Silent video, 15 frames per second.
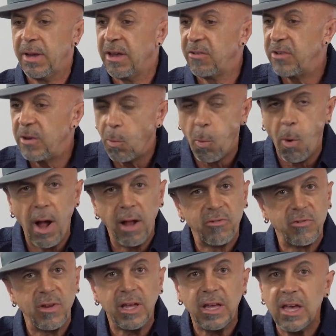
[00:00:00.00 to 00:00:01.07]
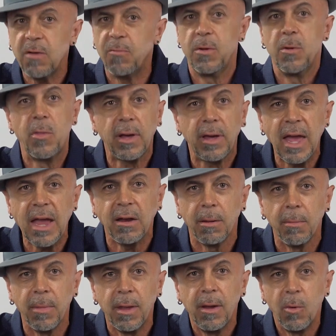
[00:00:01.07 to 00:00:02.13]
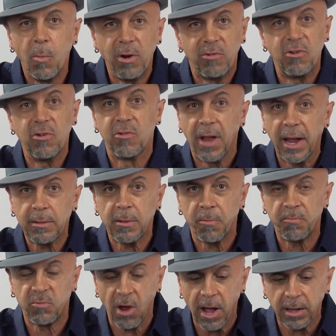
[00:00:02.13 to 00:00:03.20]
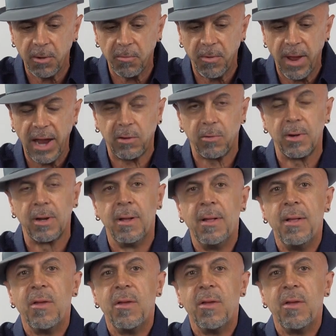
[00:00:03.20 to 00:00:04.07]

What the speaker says: because he wants to give you the kingdom, which is like the chocolate factory.